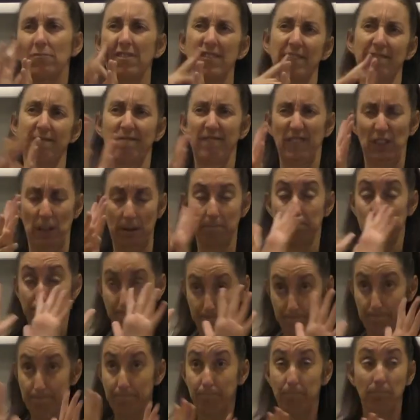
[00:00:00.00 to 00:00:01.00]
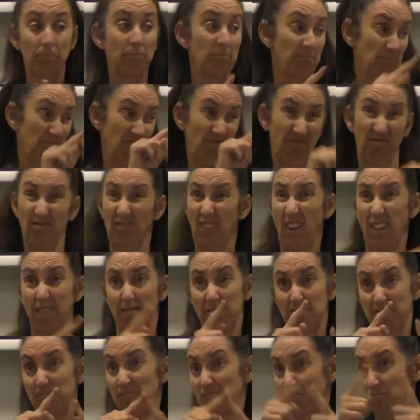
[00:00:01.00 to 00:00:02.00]
very specific to those
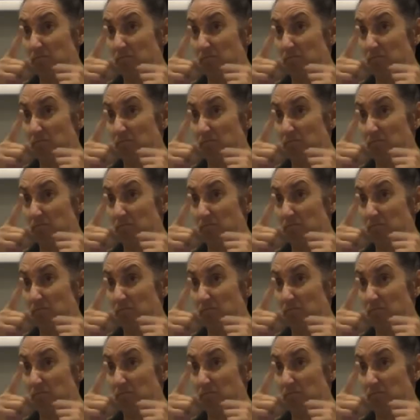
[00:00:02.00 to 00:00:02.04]
signs.